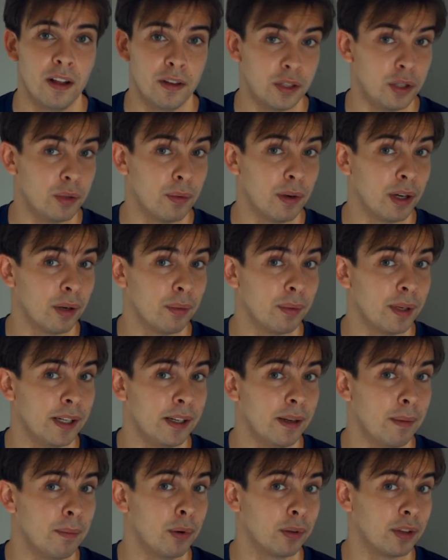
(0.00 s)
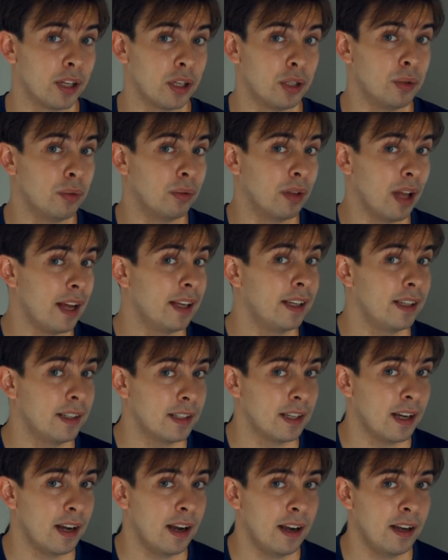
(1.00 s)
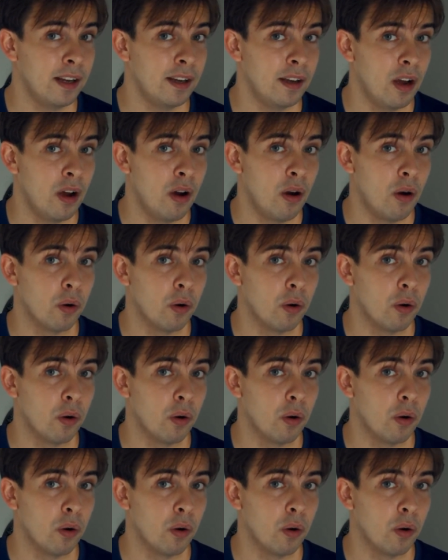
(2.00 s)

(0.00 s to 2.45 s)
Do you want to read a book that you like in Thai,